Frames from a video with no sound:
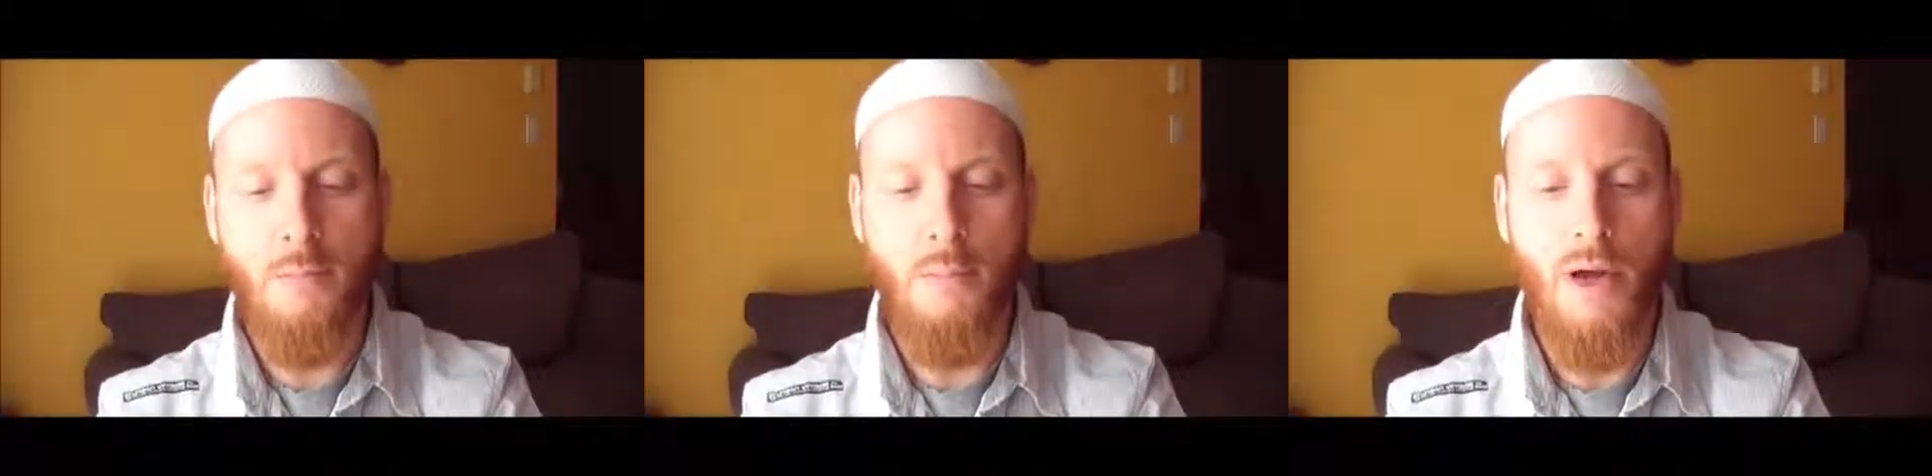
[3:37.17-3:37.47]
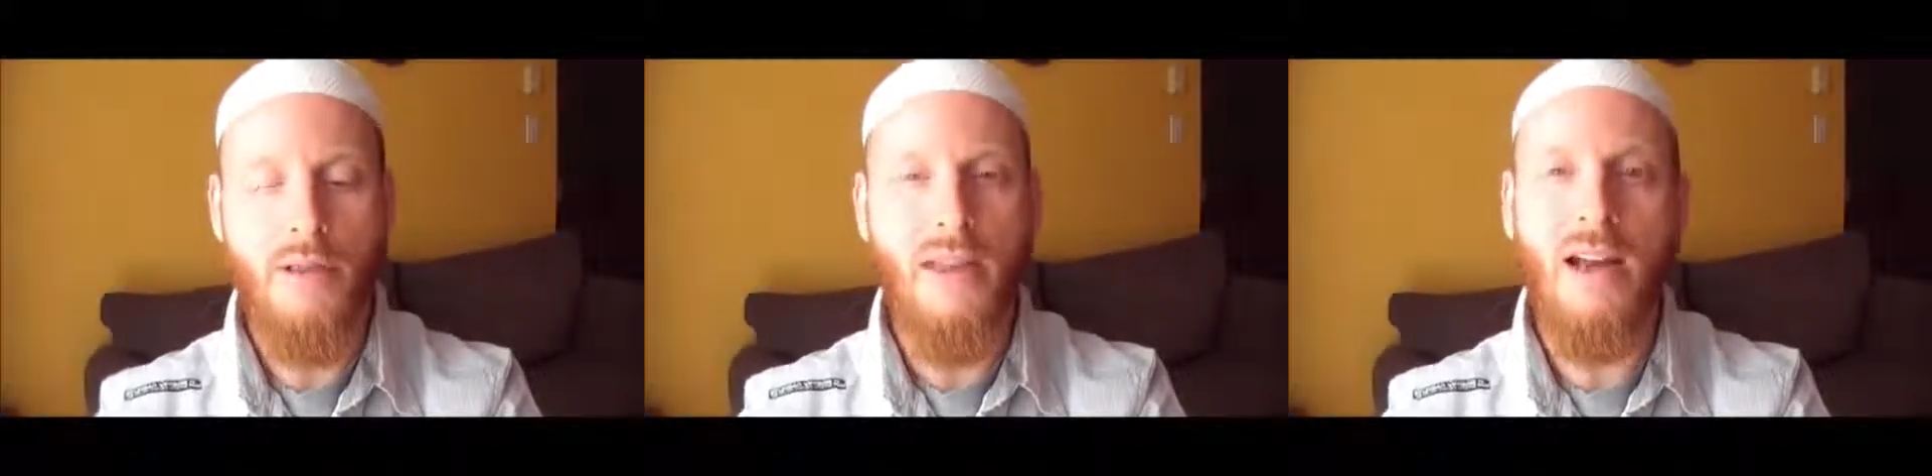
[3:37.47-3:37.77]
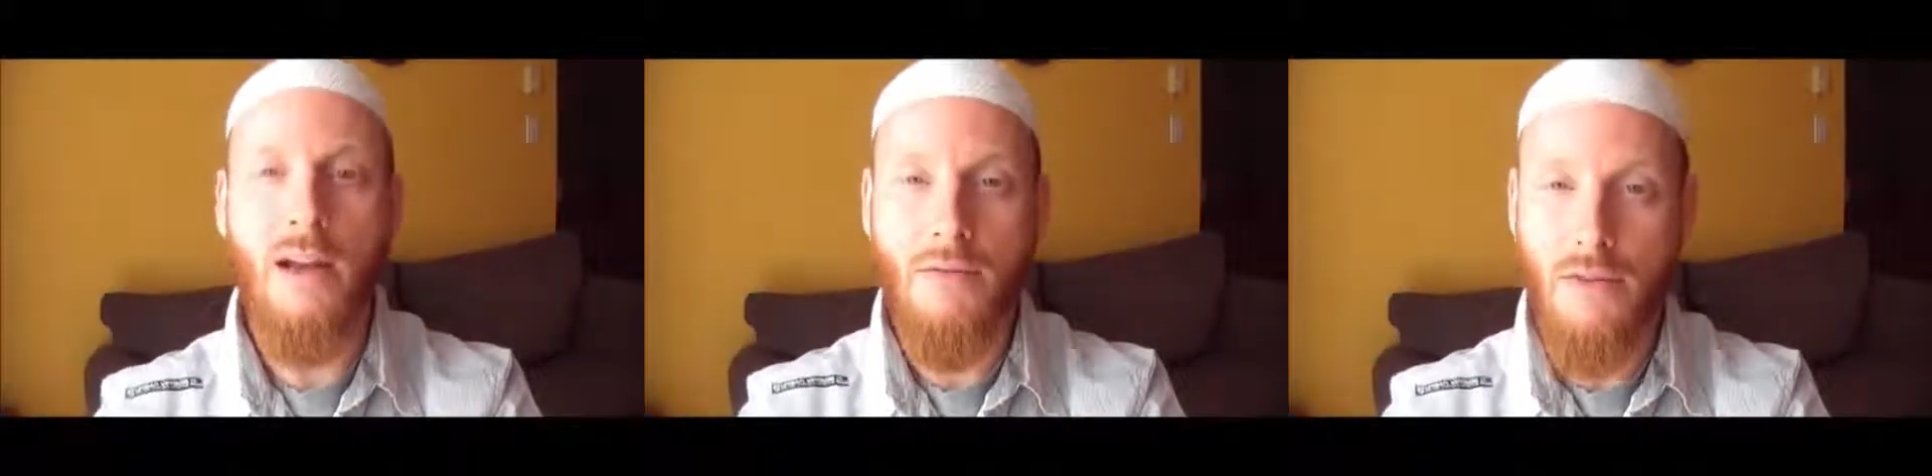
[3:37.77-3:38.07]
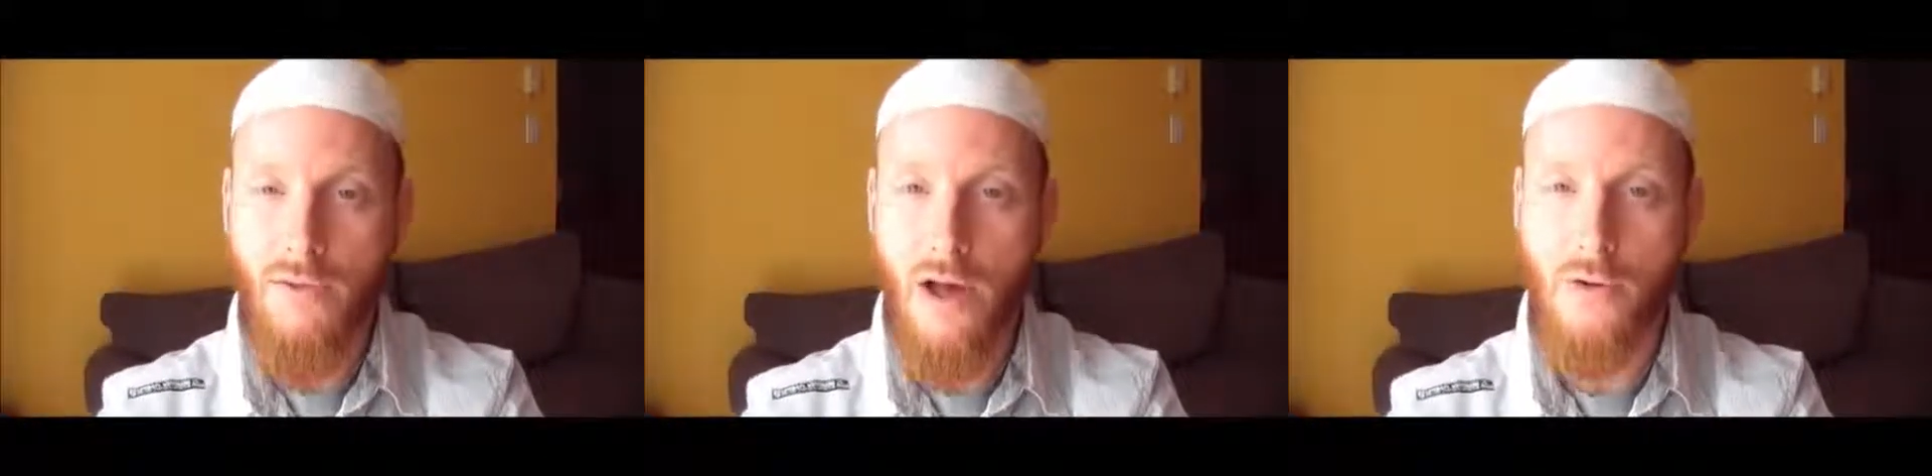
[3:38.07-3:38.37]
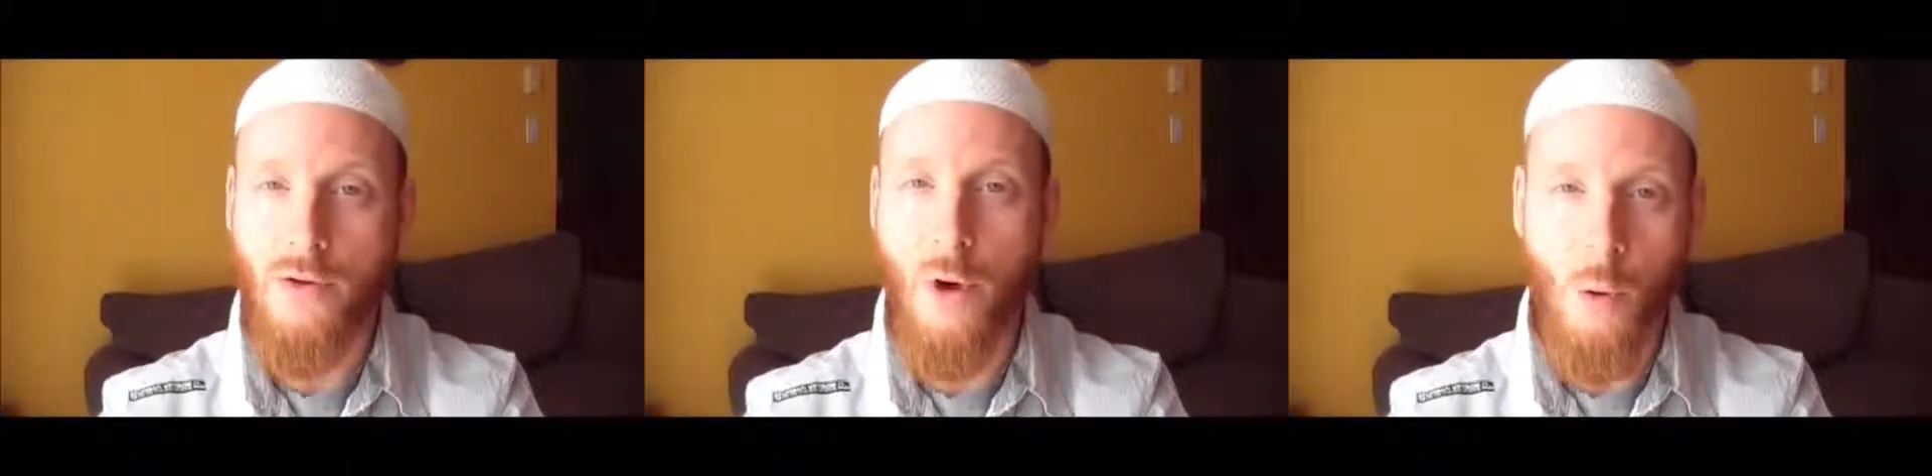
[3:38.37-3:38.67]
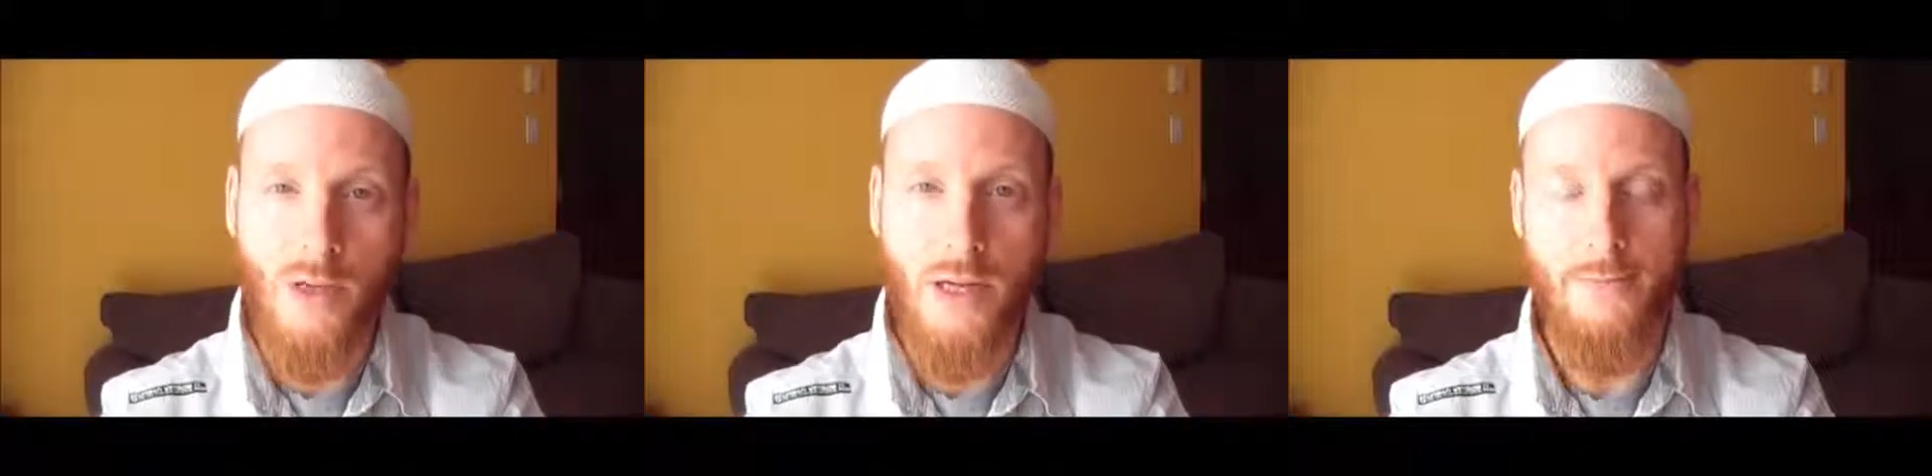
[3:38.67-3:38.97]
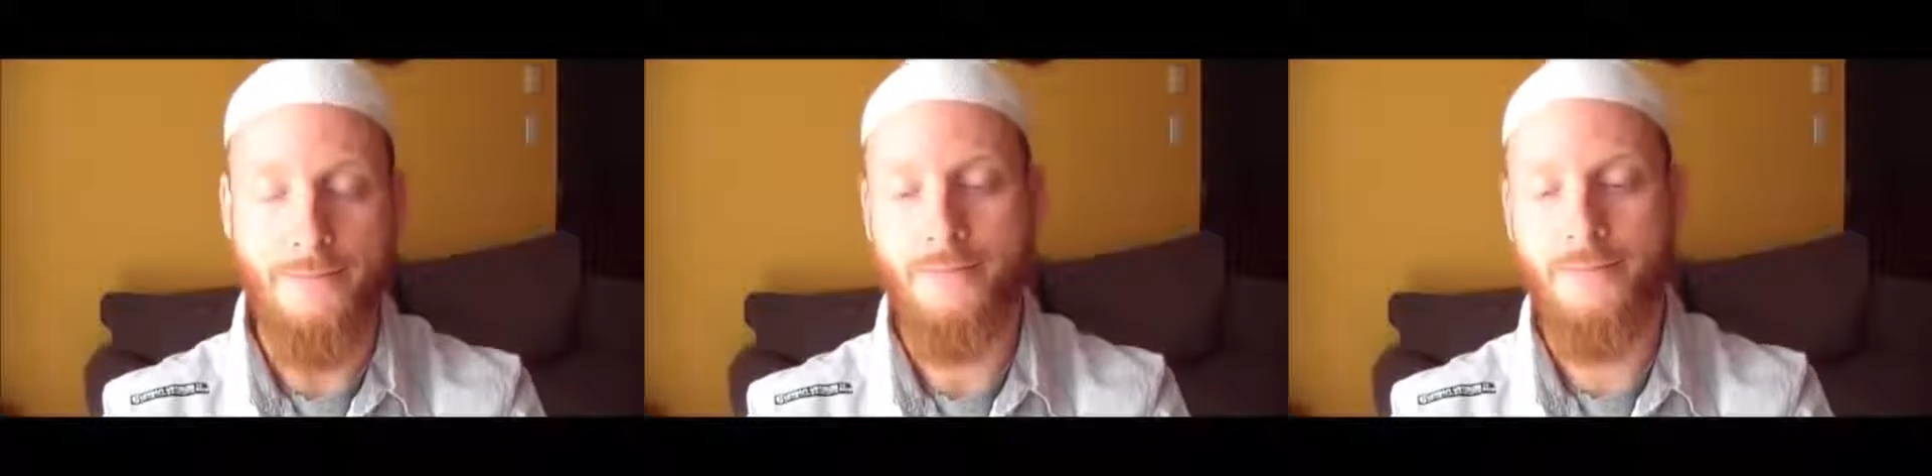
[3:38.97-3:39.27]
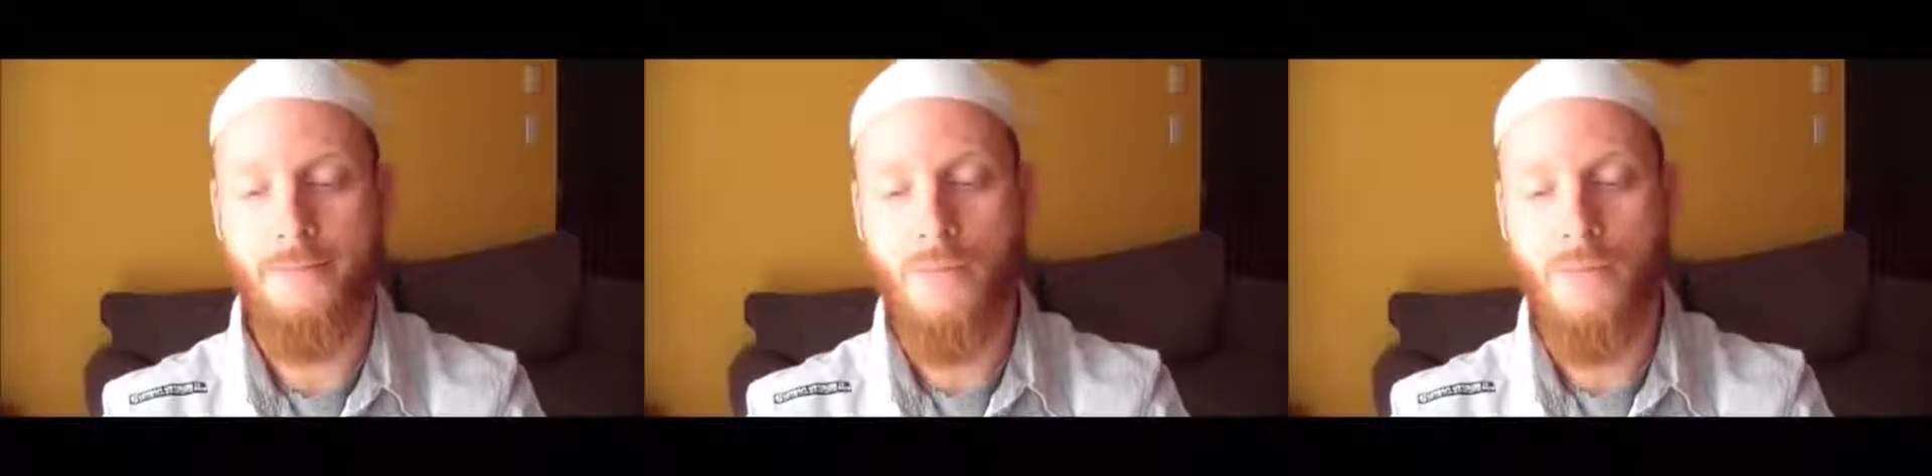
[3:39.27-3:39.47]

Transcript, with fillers: but that of the Father only?